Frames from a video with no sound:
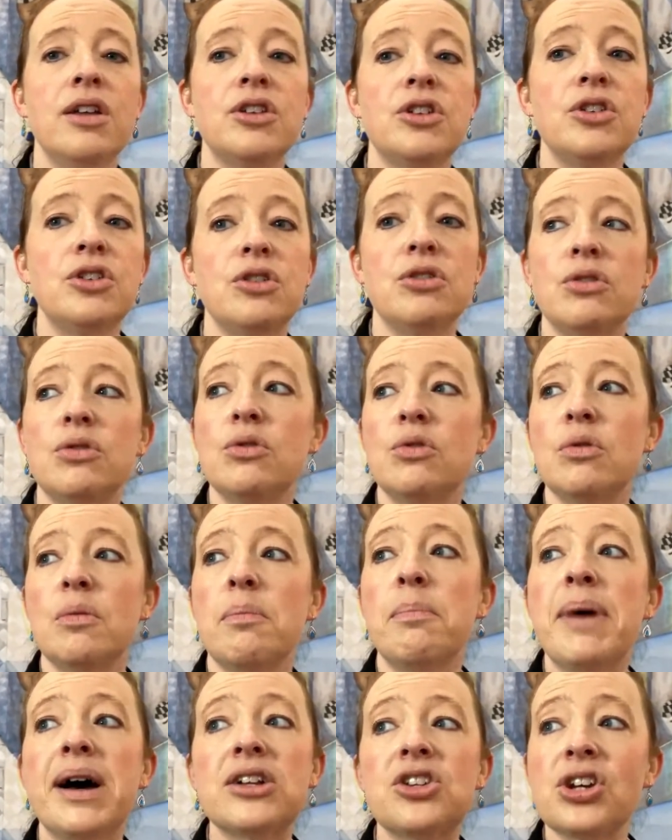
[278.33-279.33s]
to do
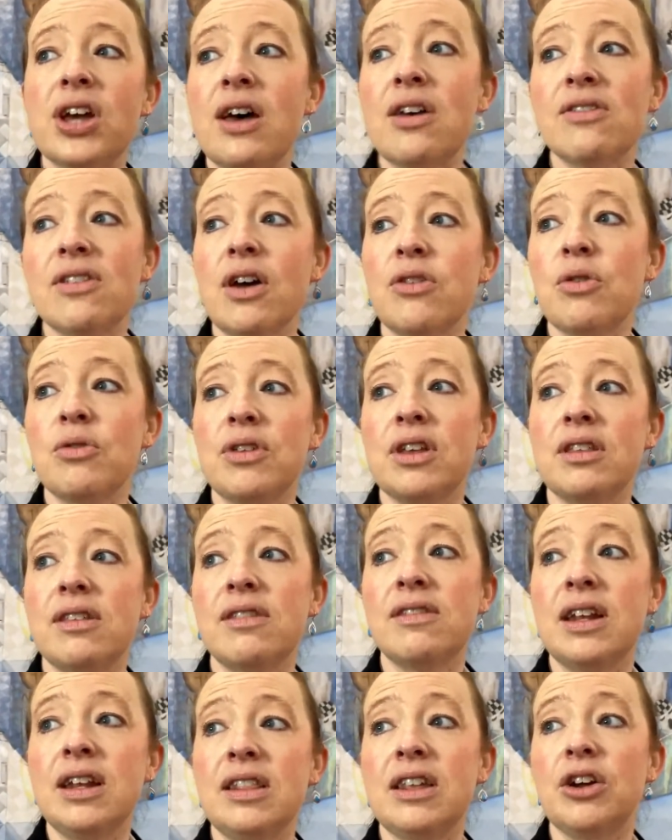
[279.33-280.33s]
much else other than
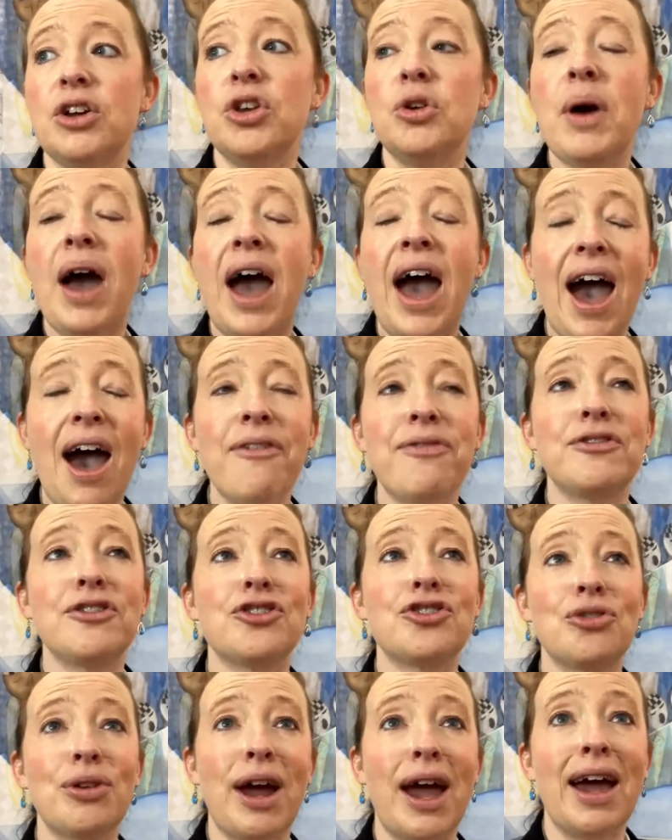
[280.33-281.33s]
sitting there. You have to
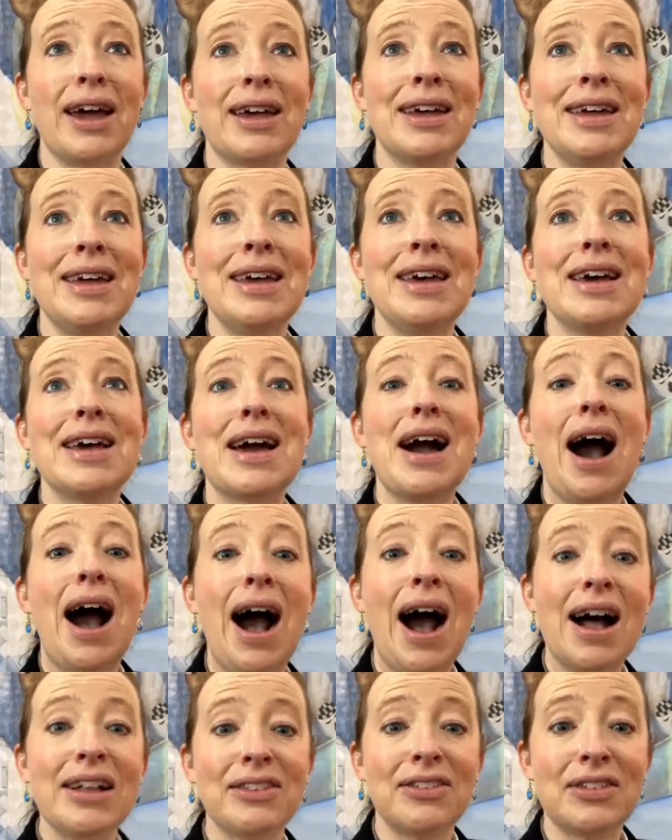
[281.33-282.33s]
track
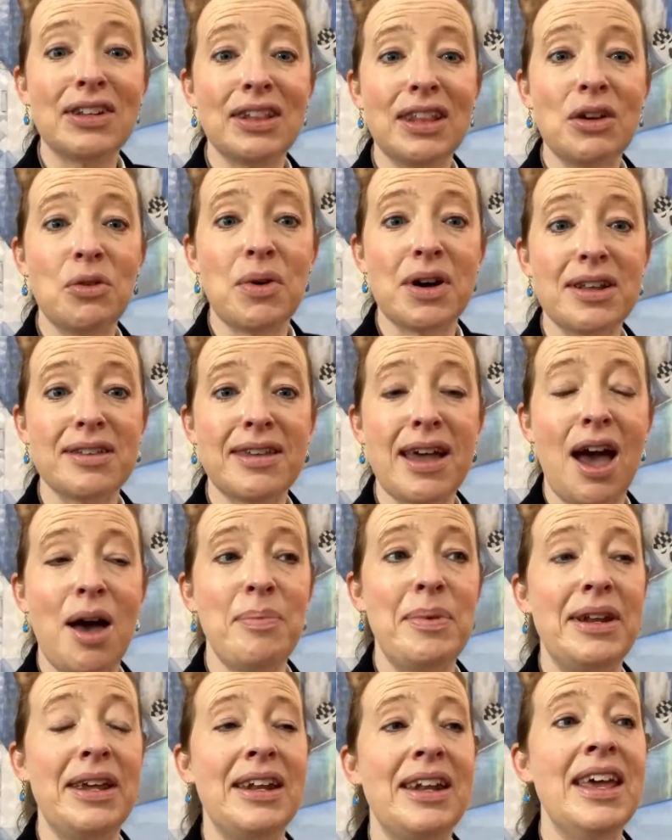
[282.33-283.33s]
constantly what is
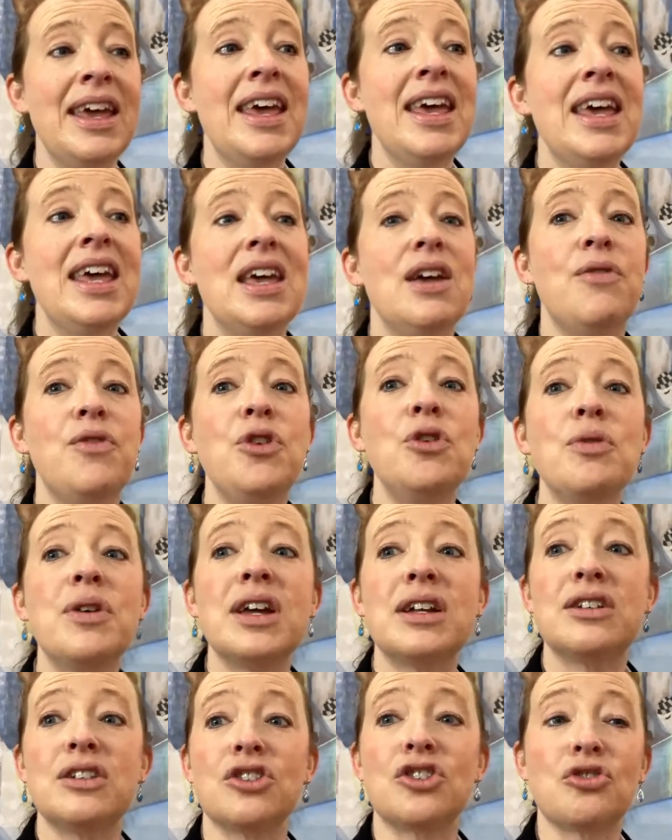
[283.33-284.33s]
happening. If you
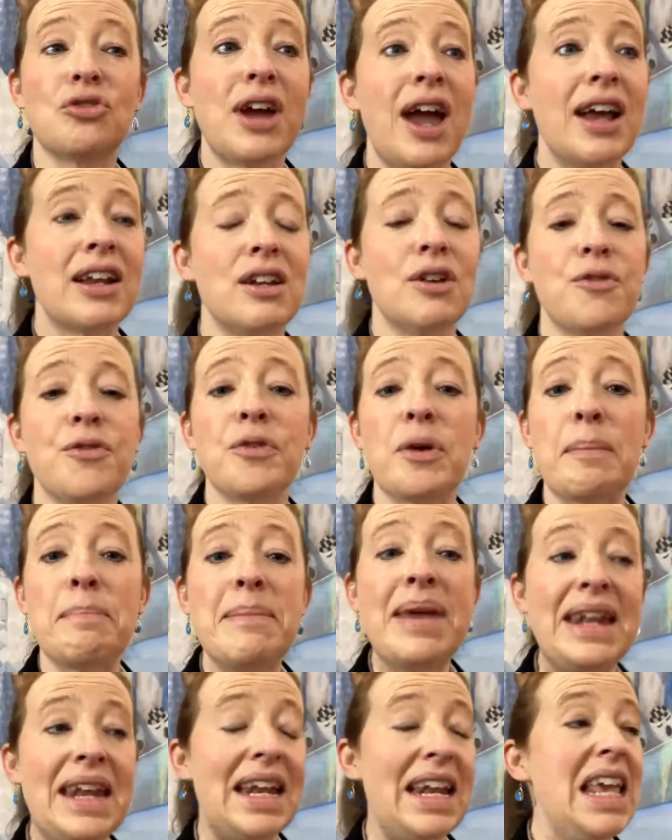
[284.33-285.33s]
get distracted for a
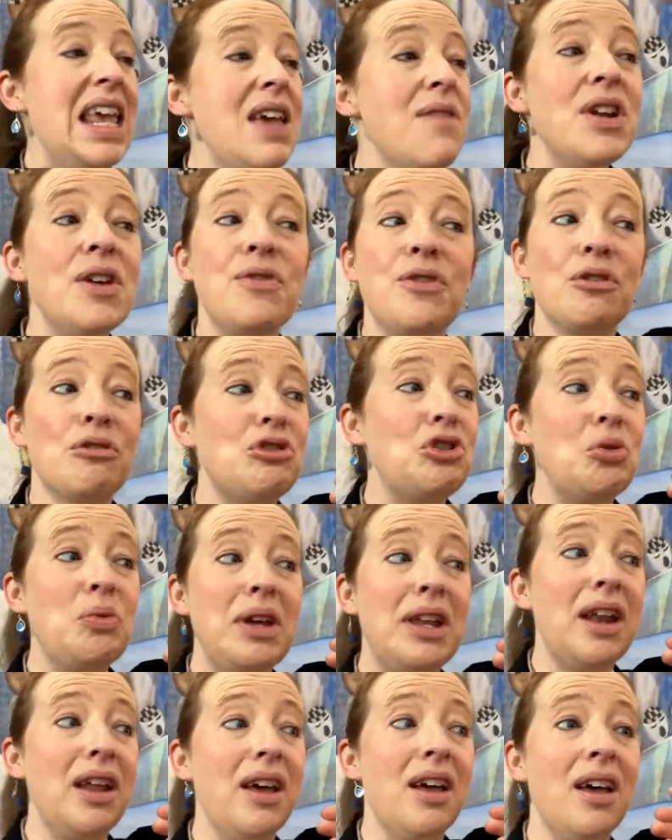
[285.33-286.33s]
minute, even if you're
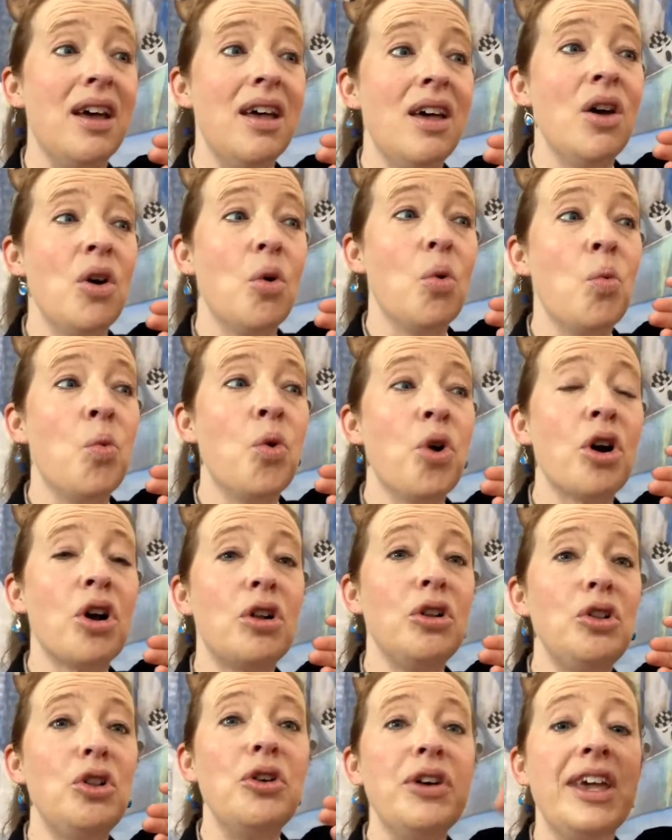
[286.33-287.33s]
doing work
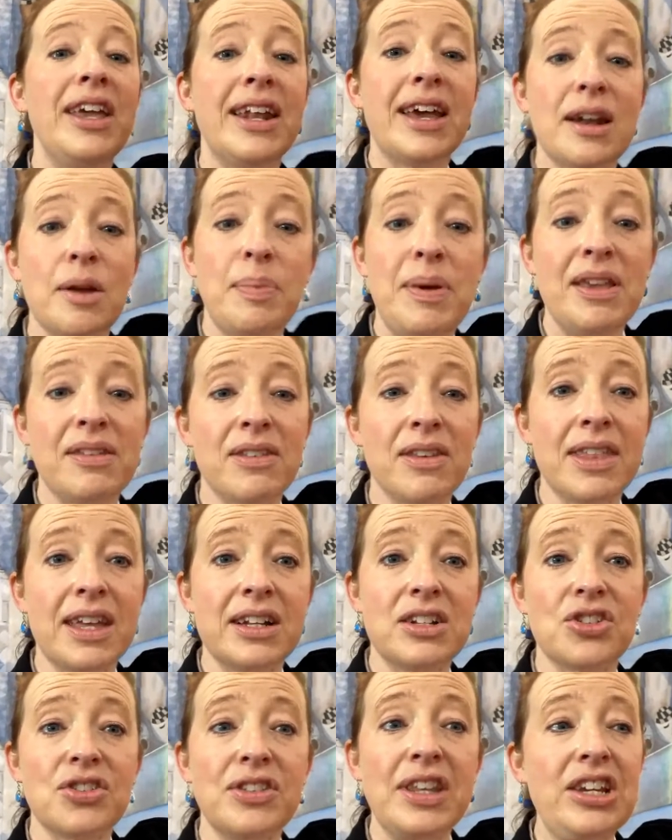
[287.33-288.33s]
looking at a piece of
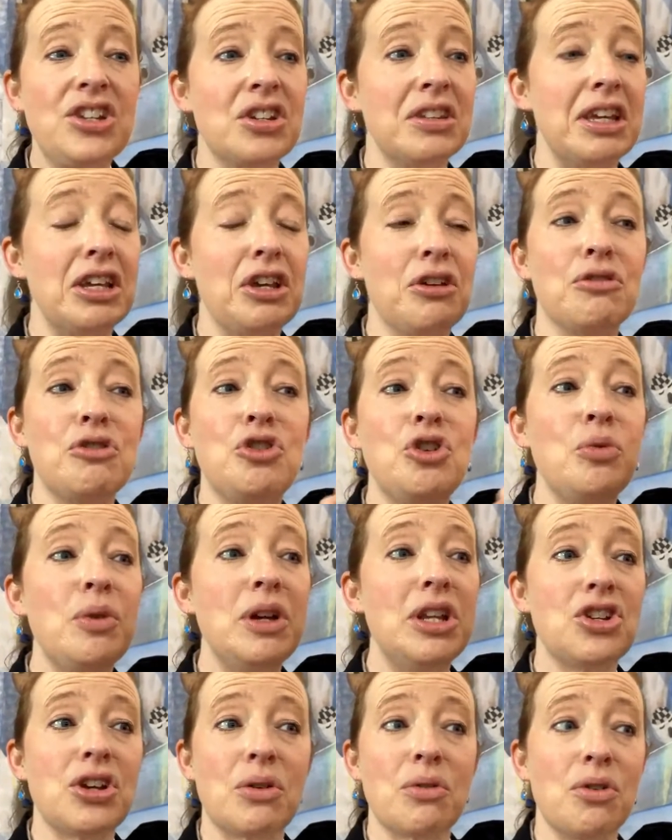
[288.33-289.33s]
legislation, like you're
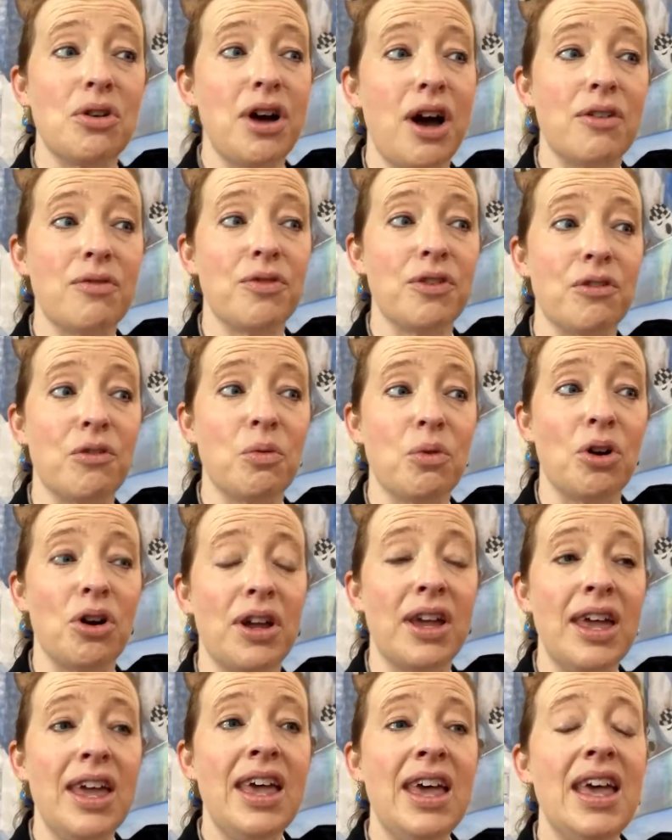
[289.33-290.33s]
doing general conference work,
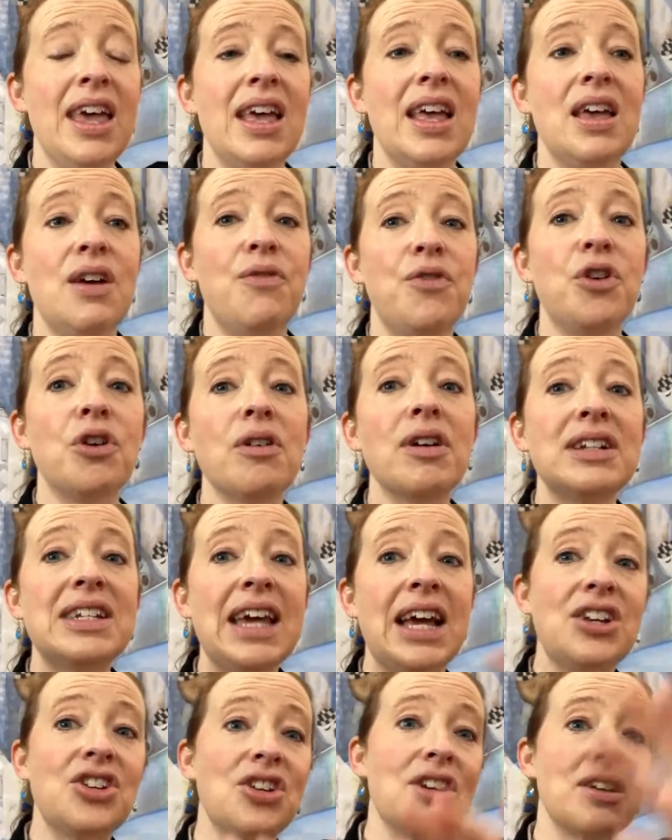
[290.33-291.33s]
if your
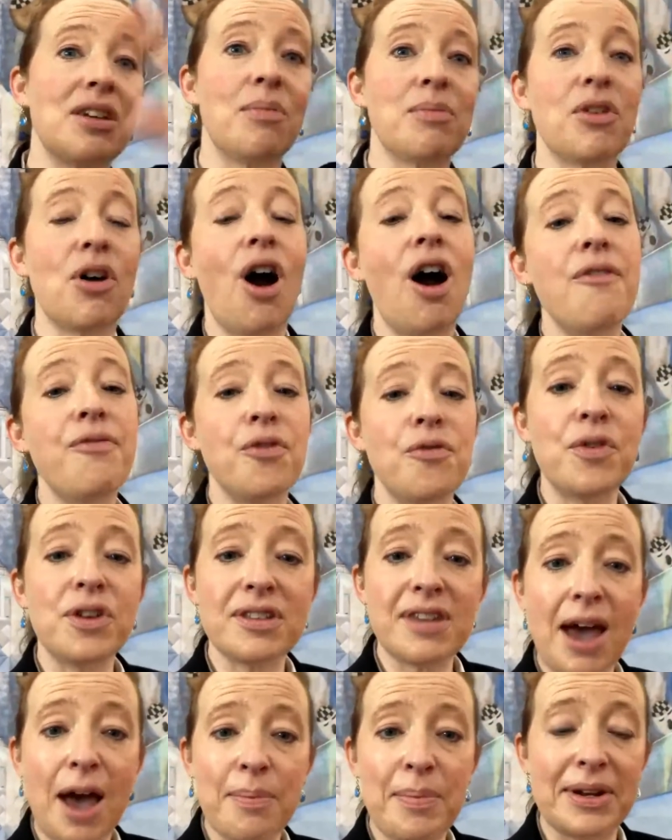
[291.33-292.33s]
attention comes off of
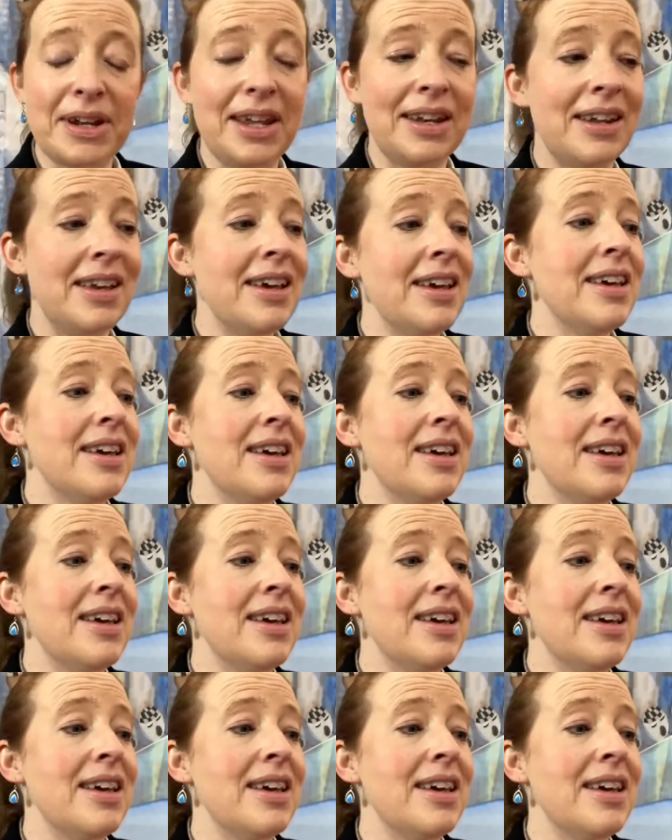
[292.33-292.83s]
what's happening